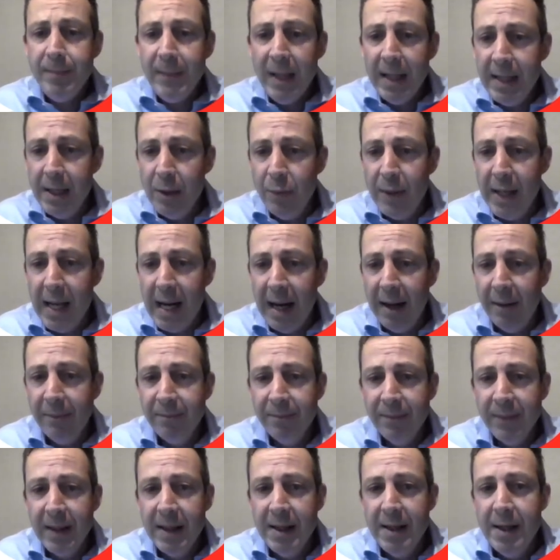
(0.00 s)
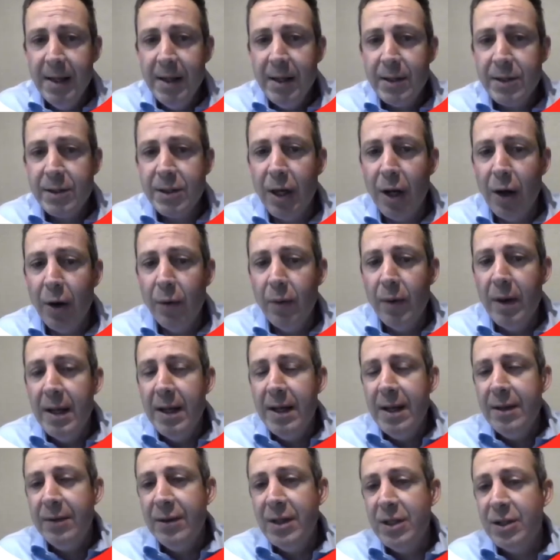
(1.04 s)
Here we are. So
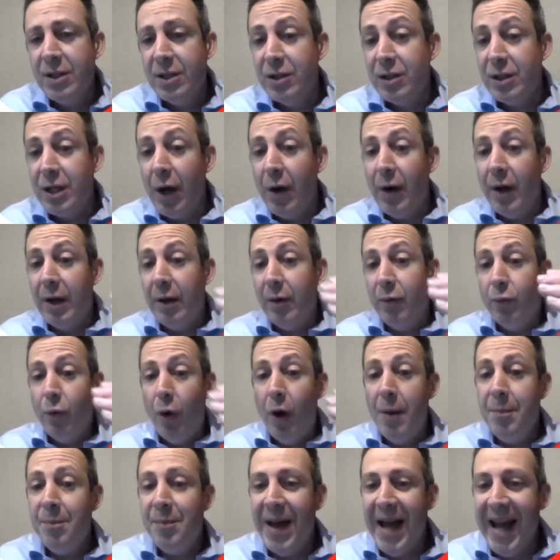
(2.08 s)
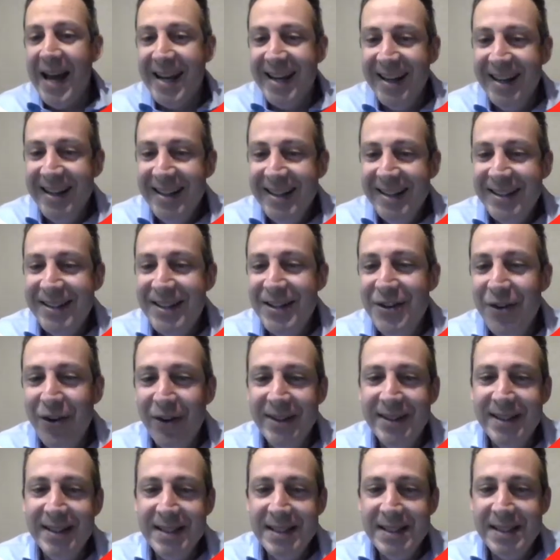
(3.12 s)
this is going right back to
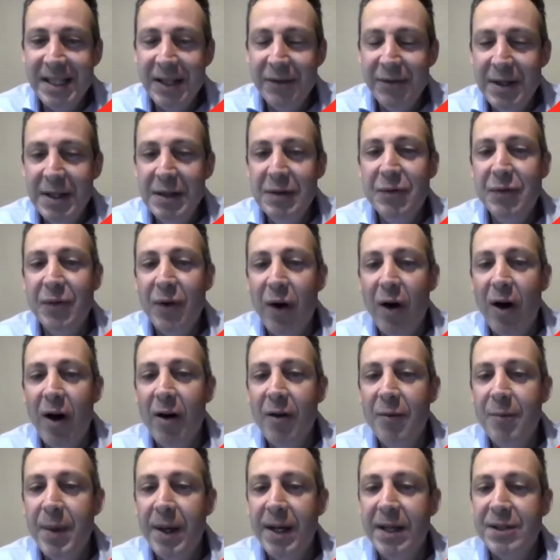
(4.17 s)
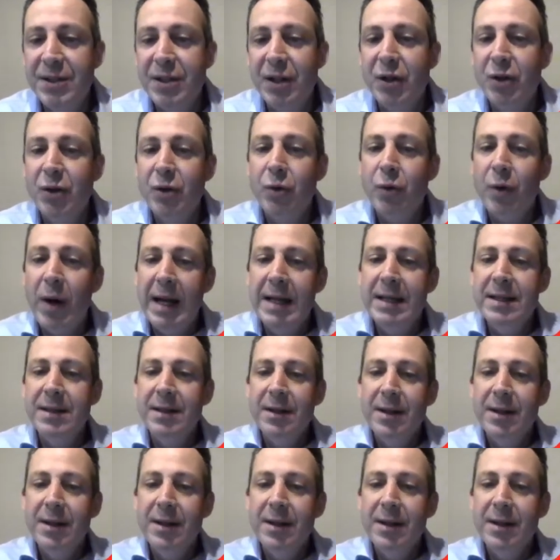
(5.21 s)
1975, but it's a great